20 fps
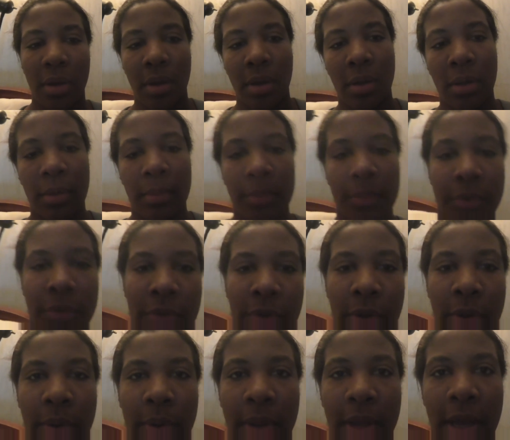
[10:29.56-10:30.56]
Um,
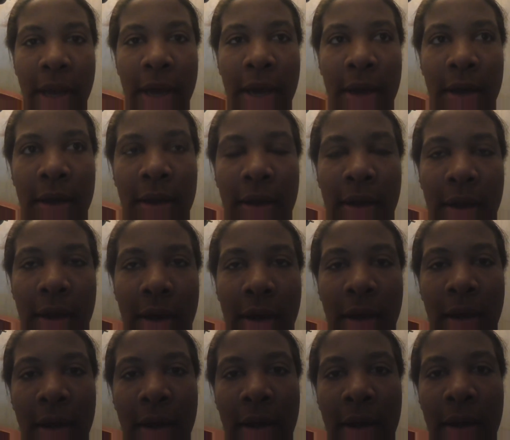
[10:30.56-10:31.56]
so yeah,
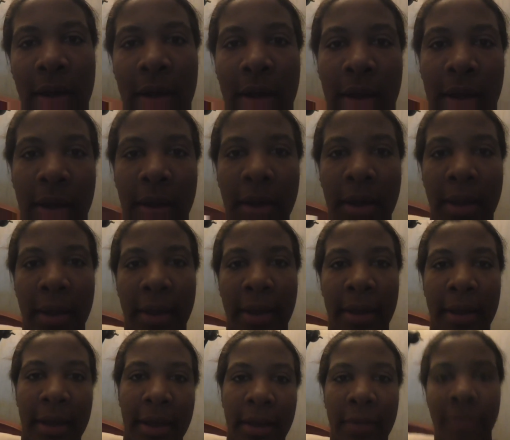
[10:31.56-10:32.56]
uh,
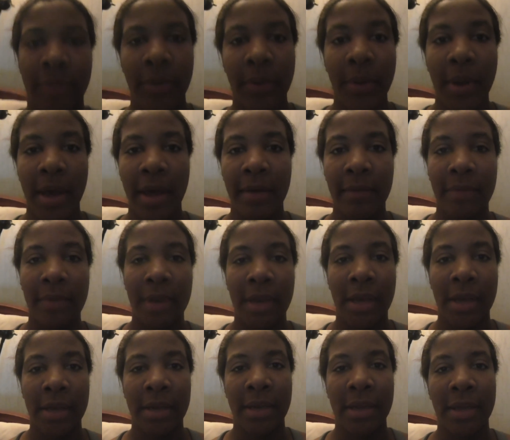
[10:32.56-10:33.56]
if you have
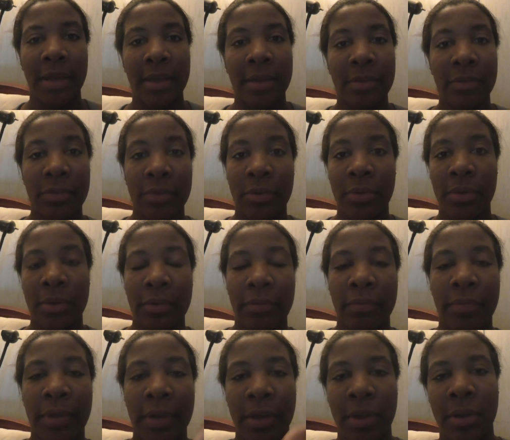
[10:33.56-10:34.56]
any ideas,
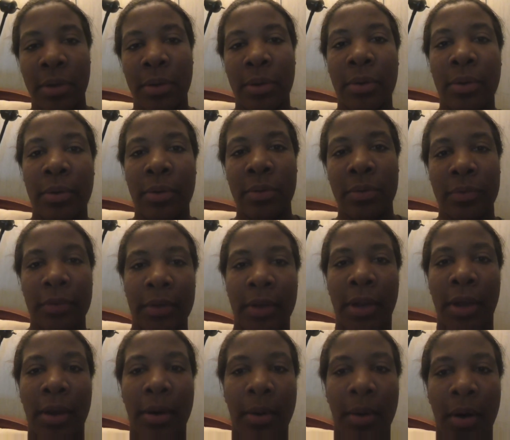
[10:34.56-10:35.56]
cooking videos,
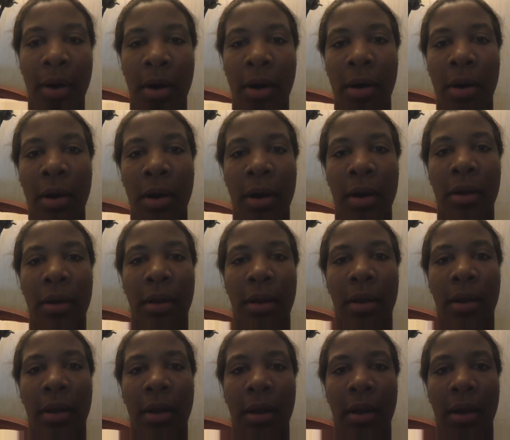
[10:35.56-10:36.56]
nail art,
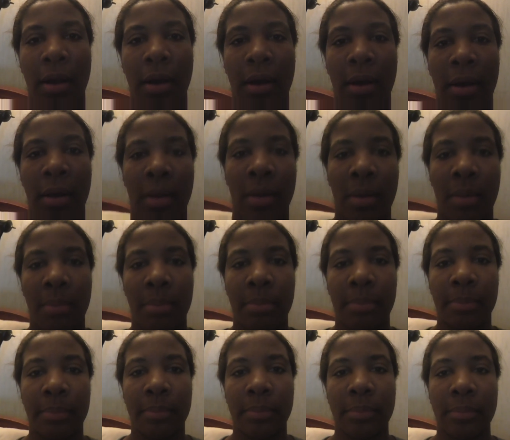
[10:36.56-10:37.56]

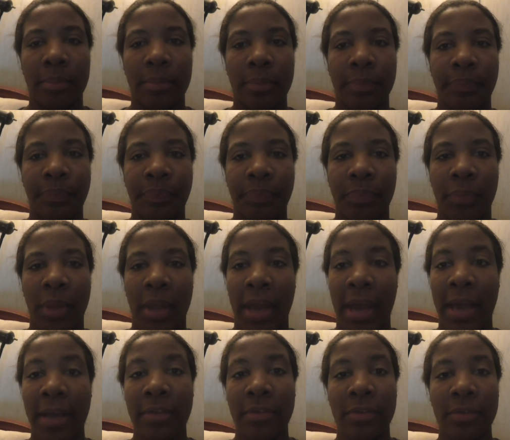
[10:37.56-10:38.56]
um,
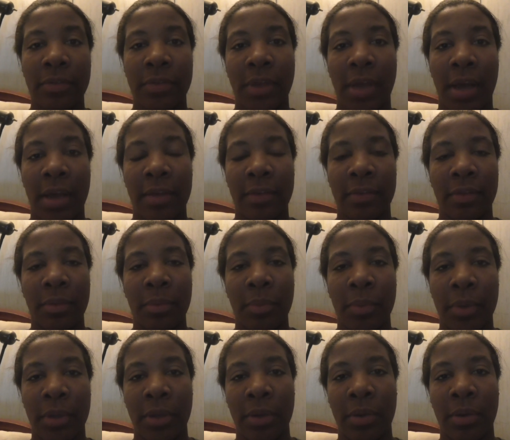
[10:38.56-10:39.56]
exercising.
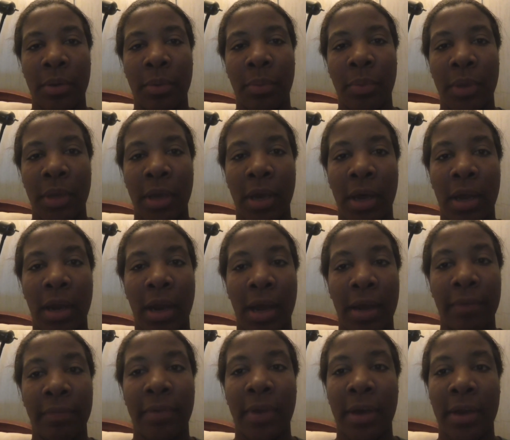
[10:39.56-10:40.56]
We're gonna we got
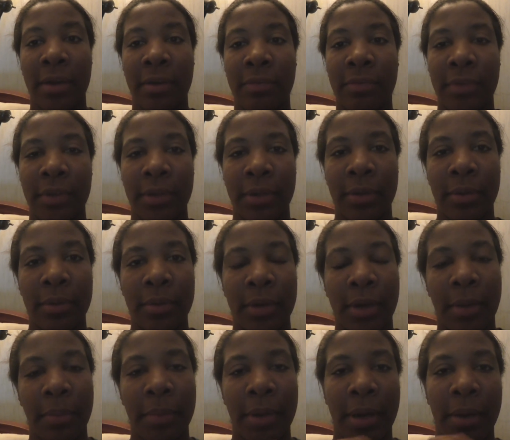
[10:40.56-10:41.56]
I've got a video
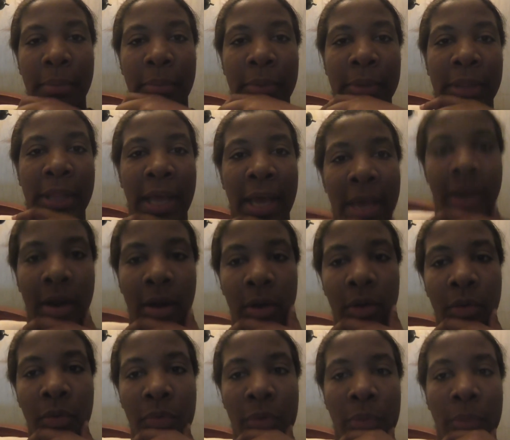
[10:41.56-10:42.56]
coming up on that
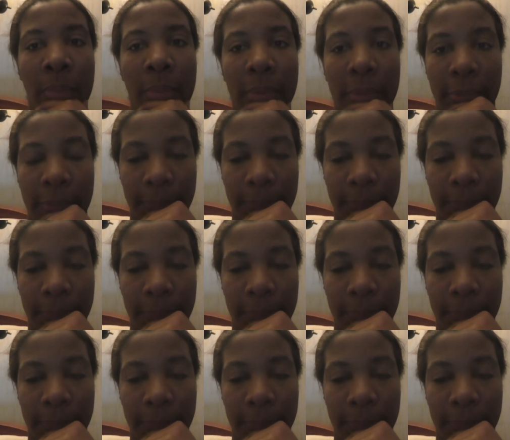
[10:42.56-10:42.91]
our group.